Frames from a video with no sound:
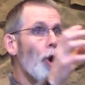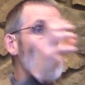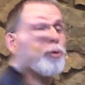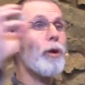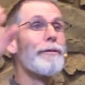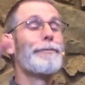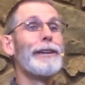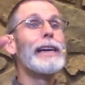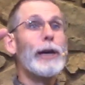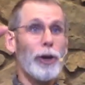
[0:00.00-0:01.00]

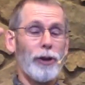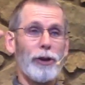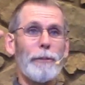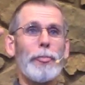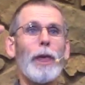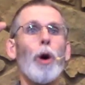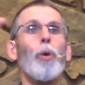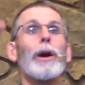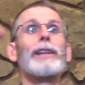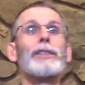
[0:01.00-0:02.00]
reveal
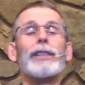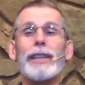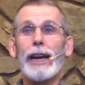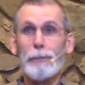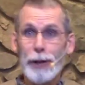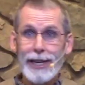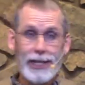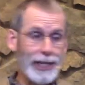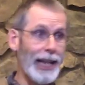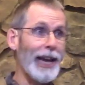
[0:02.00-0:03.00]
what is to take
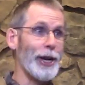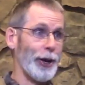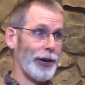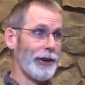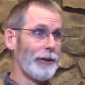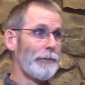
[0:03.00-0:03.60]
place later,